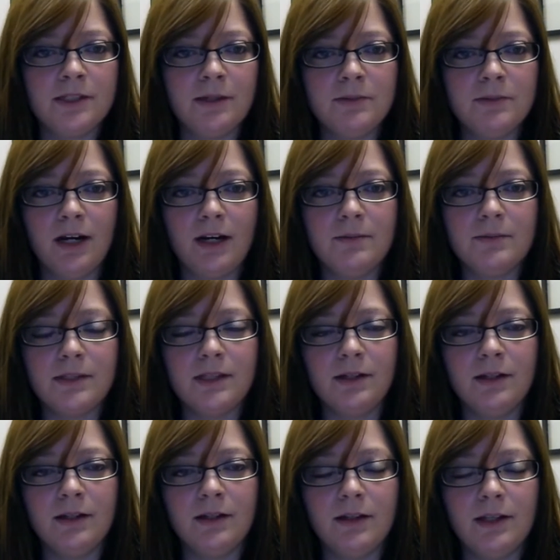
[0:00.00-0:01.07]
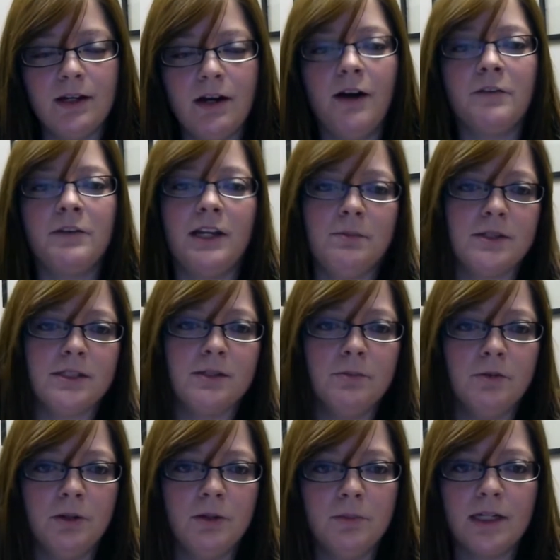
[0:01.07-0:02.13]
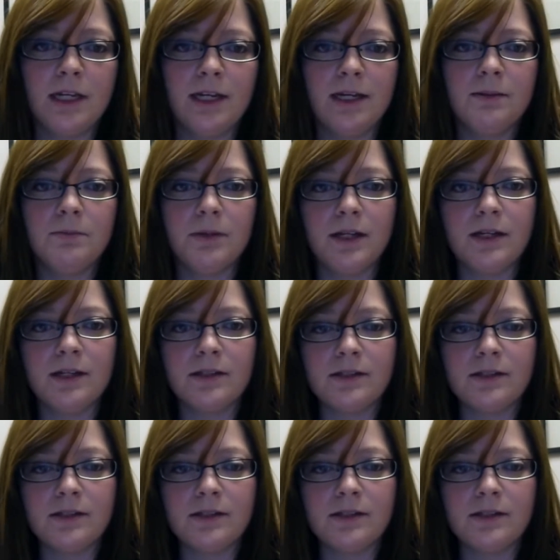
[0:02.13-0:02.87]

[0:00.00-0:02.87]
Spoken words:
sometimes than off-campus employment can be.